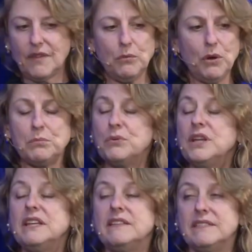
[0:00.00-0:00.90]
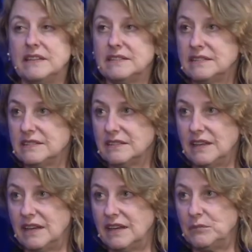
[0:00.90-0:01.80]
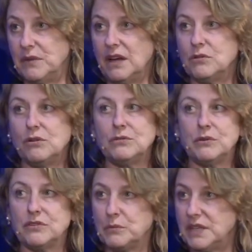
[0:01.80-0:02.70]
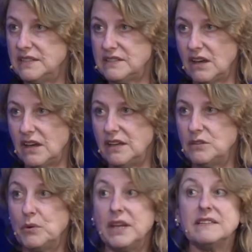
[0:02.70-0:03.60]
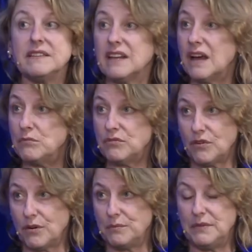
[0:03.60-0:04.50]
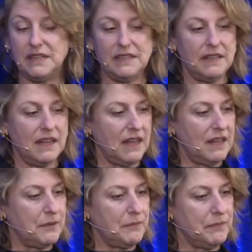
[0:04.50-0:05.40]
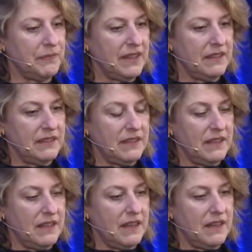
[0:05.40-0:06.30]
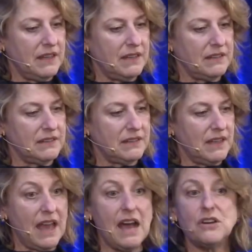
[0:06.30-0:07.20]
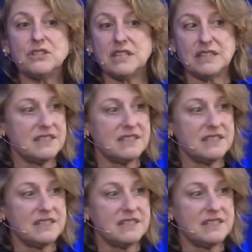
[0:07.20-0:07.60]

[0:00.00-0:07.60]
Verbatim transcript: What breed is it? Um, how old was it when it died? Where does it come from? Um, uh, how did, how it, did die? it,